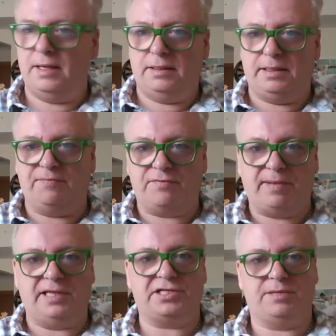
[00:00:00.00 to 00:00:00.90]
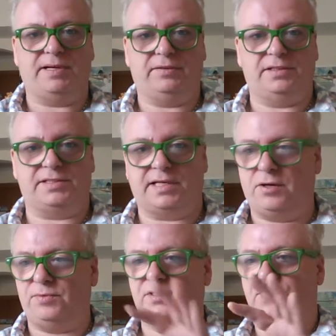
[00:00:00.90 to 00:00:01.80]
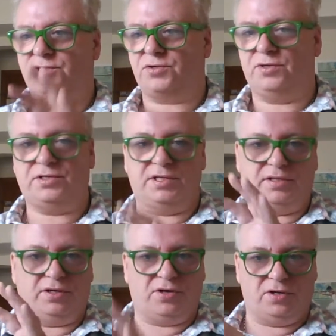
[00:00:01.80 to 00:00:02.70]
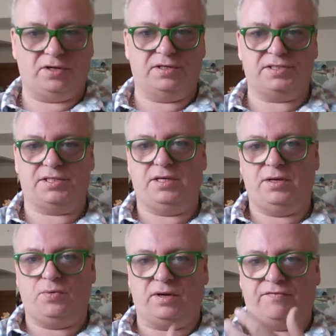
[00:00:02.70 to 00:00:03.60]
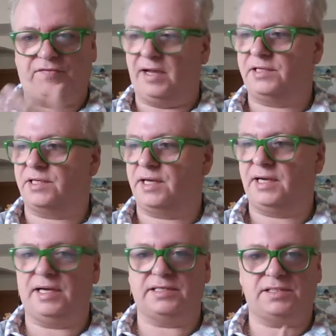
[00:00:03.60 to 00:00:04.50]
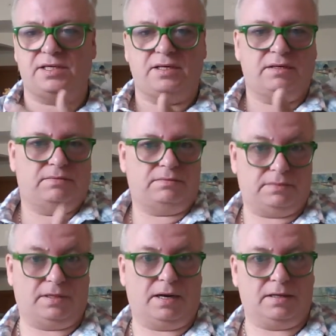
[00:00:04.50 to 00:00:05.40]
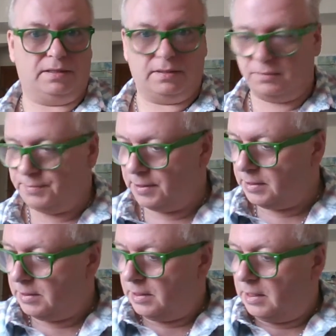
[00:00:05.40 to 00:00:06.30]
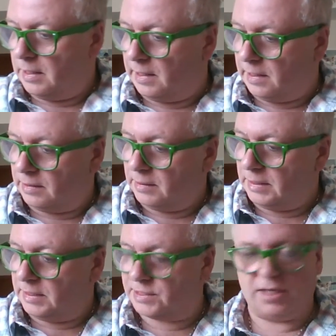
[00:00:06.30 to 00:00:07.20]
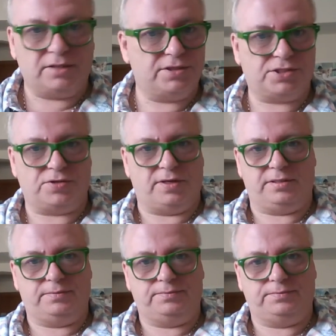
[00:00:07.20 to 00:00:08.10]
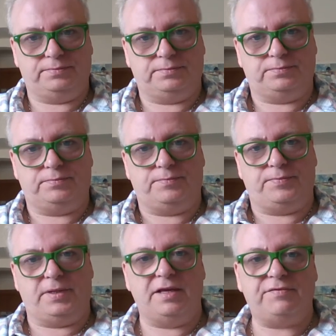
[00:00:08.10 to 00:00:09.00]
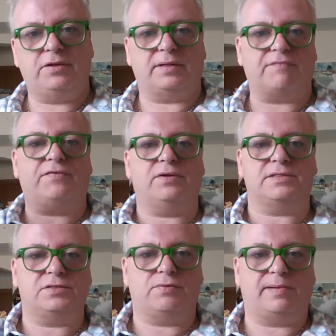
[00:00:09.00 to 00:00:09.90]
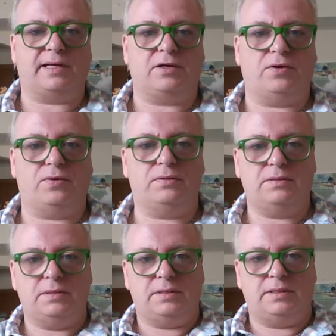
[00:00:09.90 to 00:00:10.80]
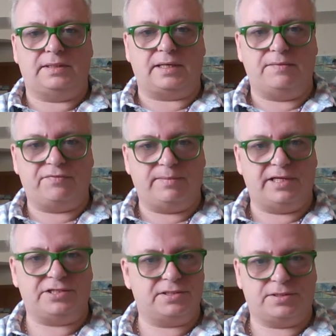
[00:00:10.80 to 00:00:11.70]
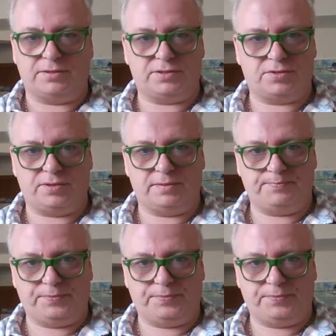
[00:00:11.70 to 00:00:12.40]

The information about this, how it was constructed, the colors, what effect it has, garden gnome, is not destroyed. Even though that falls into a black hole, that information is not destroyed.